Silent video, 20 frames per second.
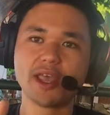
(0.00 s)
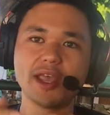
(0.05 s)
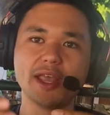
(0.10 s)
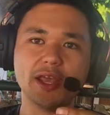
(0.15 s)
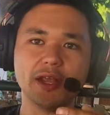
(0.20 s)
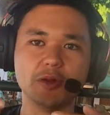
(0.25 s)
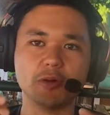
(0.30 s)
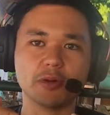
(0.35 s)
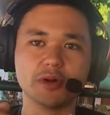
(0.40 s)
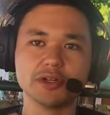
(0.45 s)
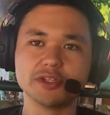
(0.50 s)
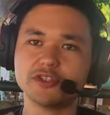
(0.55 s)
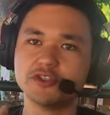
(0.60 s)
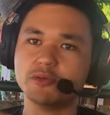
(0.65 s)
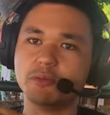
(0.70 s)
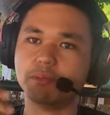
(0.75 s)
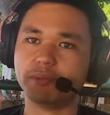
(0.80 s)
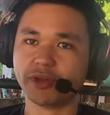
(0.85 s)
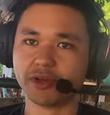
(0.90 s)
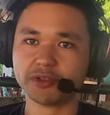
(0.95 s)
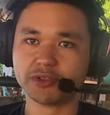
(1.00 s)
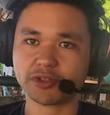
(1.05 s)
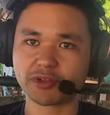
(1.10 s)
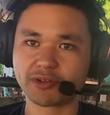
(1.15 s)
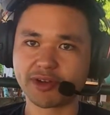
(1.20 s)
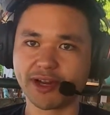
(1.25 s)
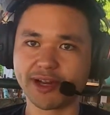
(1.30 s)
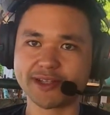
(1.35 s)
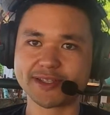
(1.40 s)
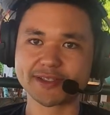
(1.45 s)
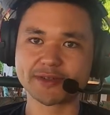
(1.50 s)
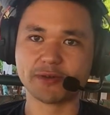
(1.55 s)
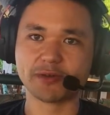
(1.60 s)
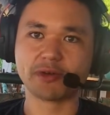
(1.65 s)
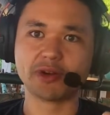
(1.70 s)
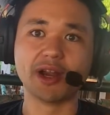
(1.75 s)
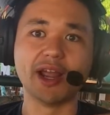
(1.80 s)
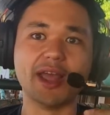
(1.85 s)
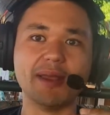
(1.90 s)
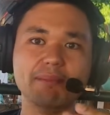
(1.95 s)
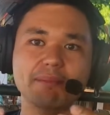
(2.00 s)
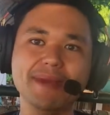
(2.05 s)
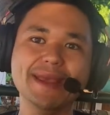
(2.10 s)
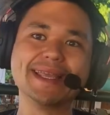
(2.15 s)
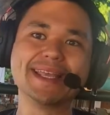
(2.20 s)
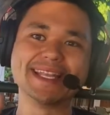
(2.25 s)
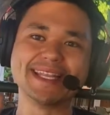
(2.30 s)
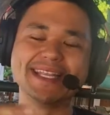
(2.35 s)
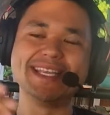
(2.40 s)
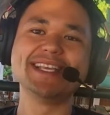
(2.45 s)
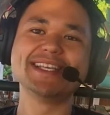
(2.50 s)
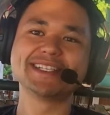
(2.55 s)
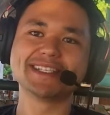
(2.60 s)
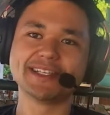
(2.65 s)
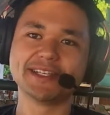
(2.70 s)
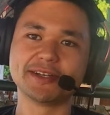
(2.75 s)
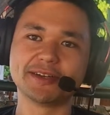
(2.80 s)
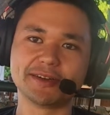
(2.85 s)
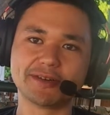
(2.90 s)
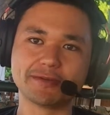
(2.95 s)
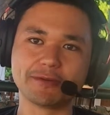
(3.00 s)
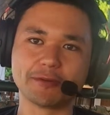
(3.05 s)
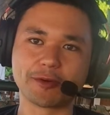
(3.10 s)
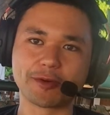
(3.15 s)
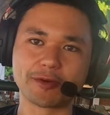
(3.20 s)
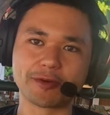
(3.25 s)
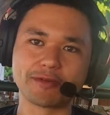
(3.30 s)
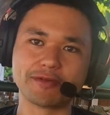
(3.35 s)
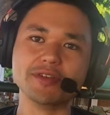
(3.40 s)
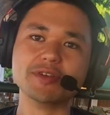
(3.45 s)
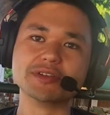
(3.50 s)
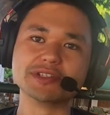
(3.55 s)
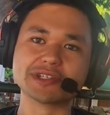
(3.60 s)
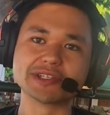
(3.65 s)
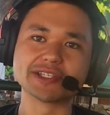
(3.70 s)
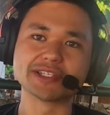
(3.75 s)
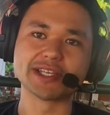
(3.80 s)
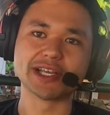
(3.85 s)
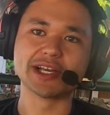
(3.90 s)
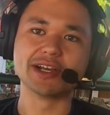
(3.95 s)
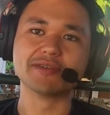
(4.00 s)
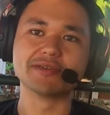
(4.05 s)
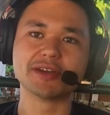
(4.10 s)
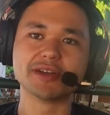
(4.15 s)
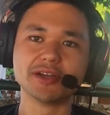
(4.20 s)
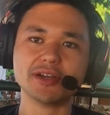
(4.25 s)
in order to build your credit score and make it easier for your future self